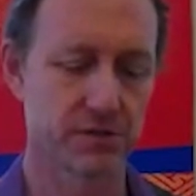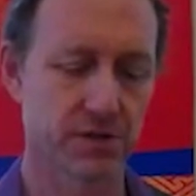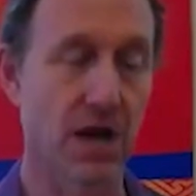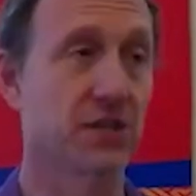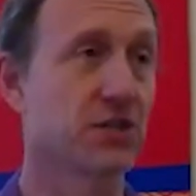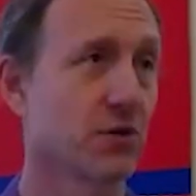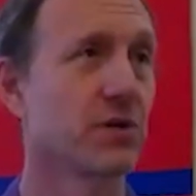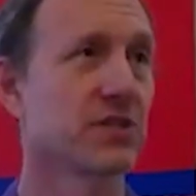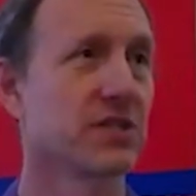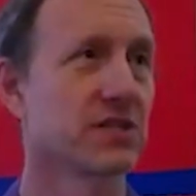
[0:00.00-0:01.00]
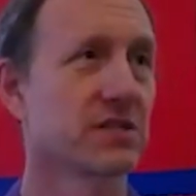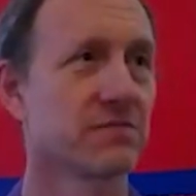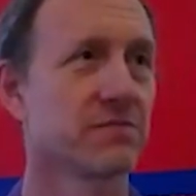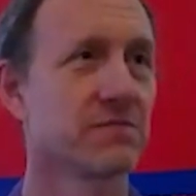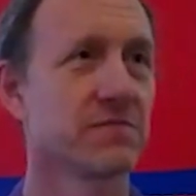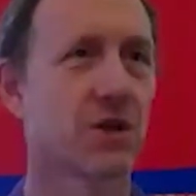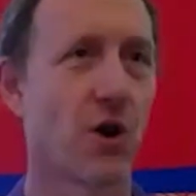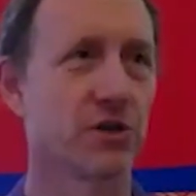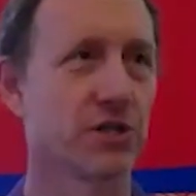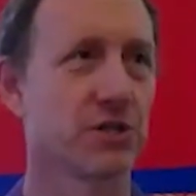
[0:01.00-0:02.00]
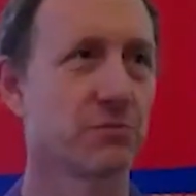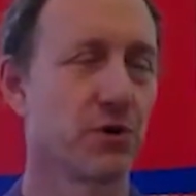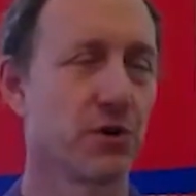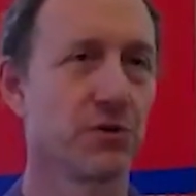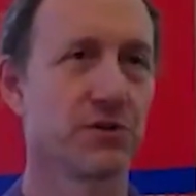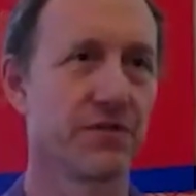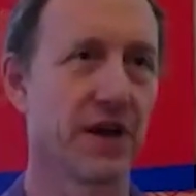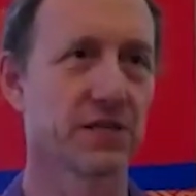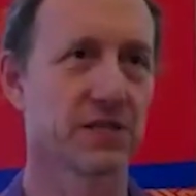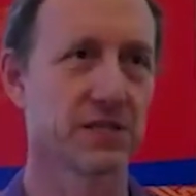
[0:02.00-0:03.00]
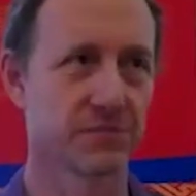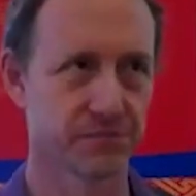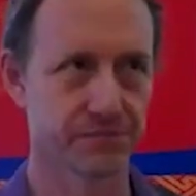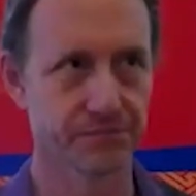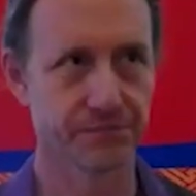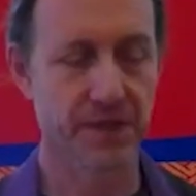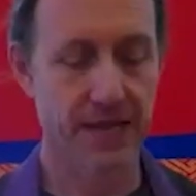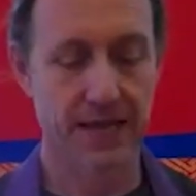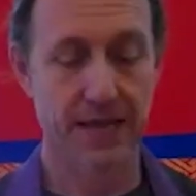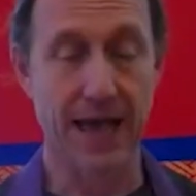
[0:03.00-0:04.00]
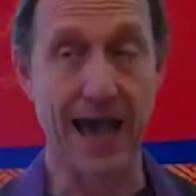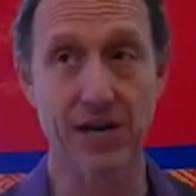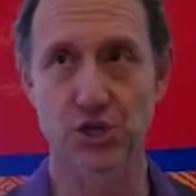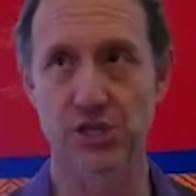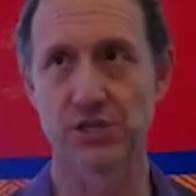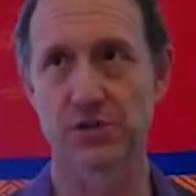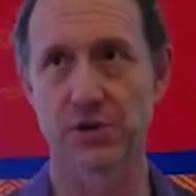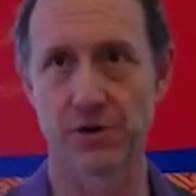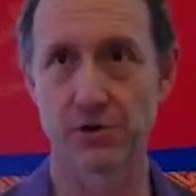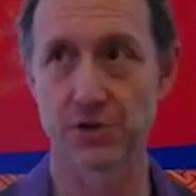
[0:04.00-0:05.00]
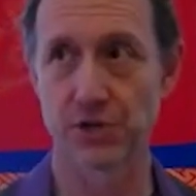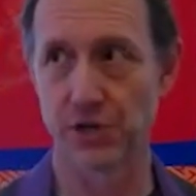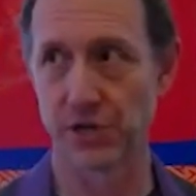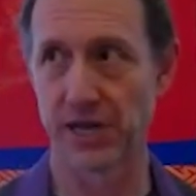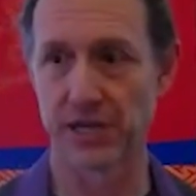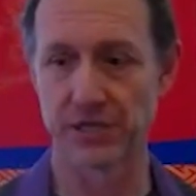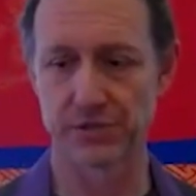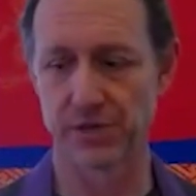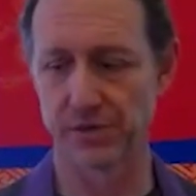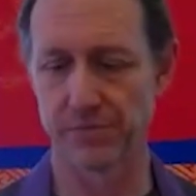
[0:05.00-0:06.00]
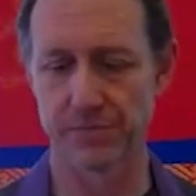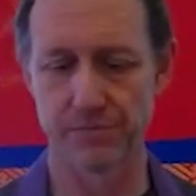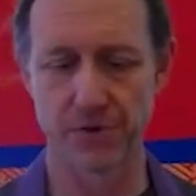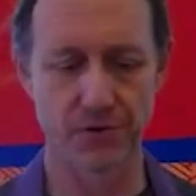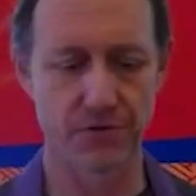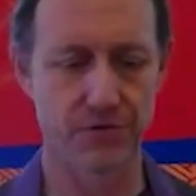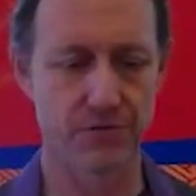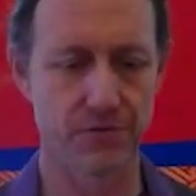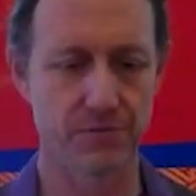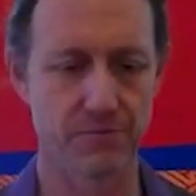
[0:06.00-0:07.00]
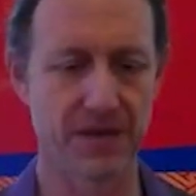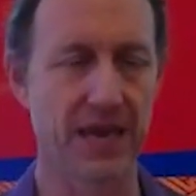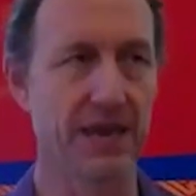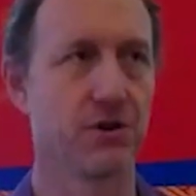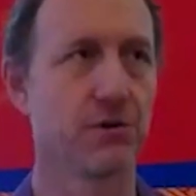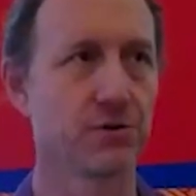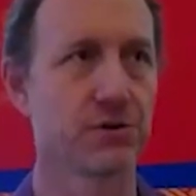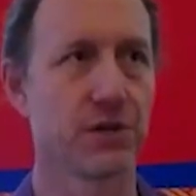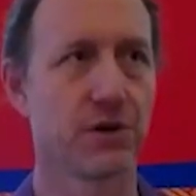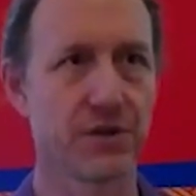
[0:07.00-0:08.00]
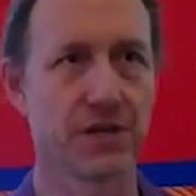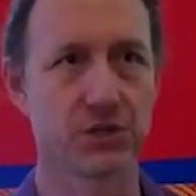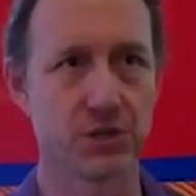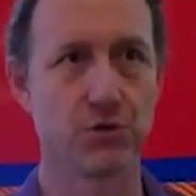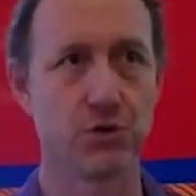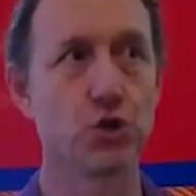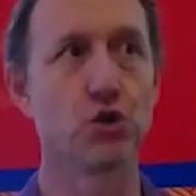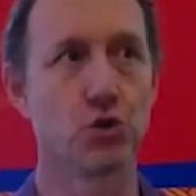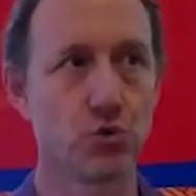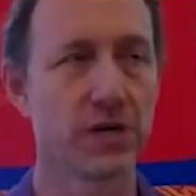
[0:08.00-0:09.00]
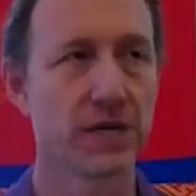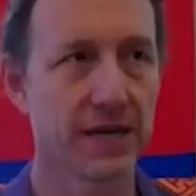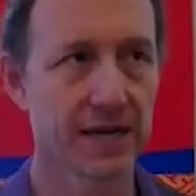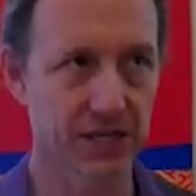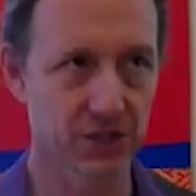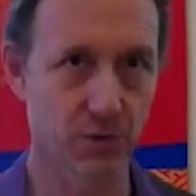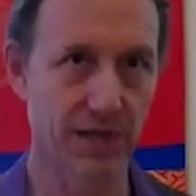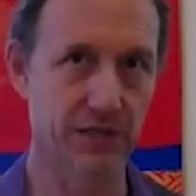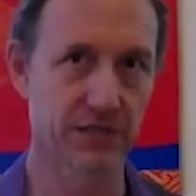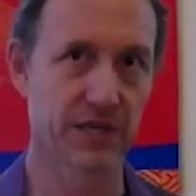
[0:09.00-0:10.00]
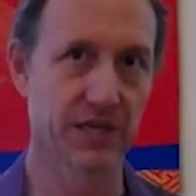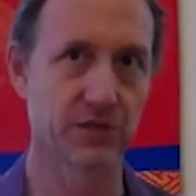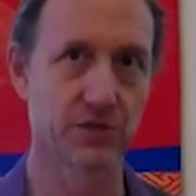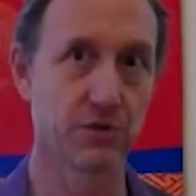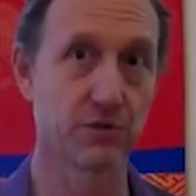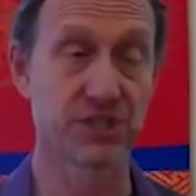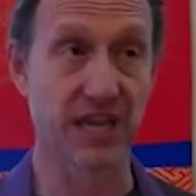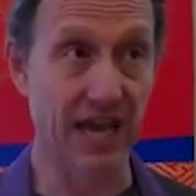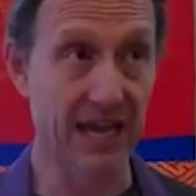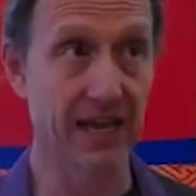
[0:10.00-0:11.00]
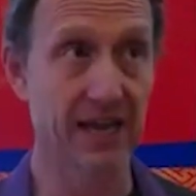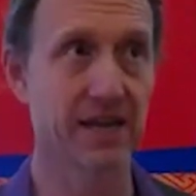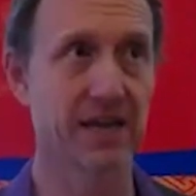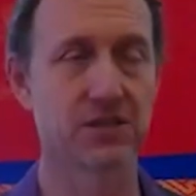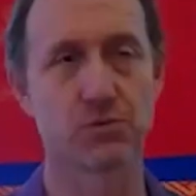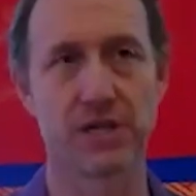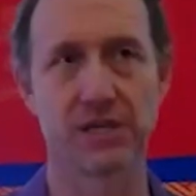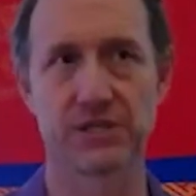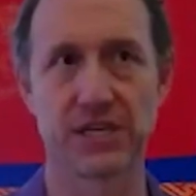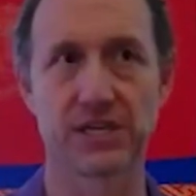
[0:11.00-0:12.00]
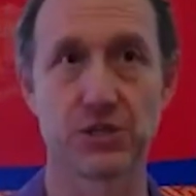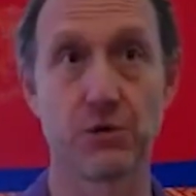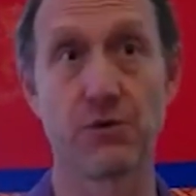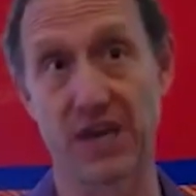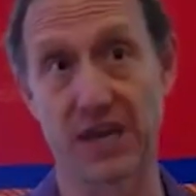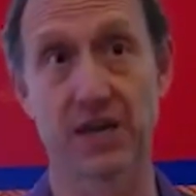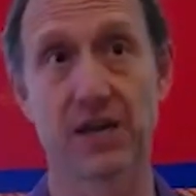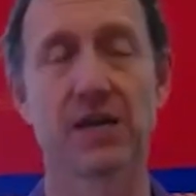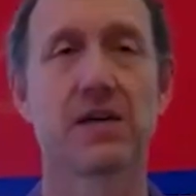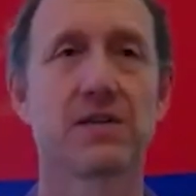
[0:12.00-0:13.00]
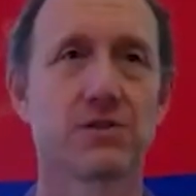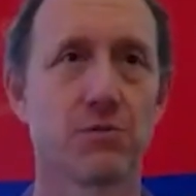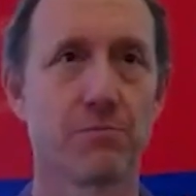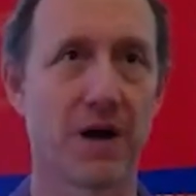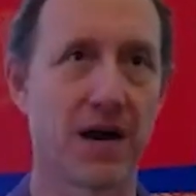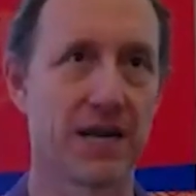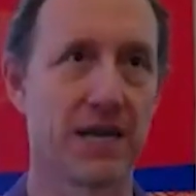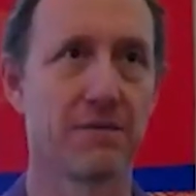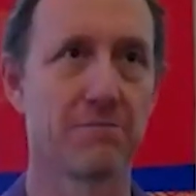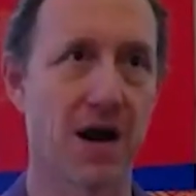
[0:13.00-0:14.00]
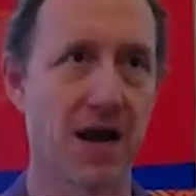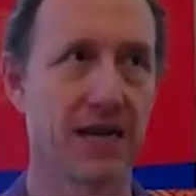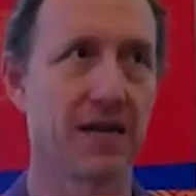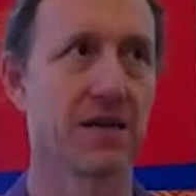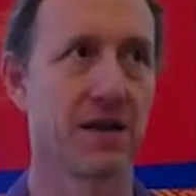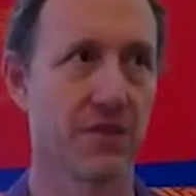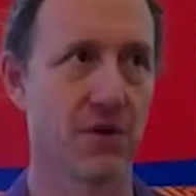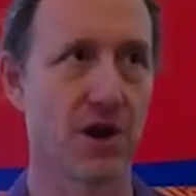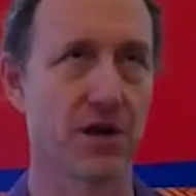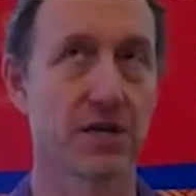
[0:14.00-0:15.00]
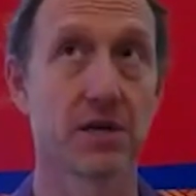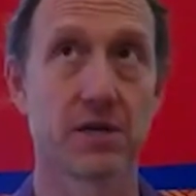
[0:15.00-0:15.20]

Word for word: consequences, causes produce effects. Actions are understood as uh, both behaviors, you know, things you do, as well as things you say, as well as things you think. So body, mind, and thought.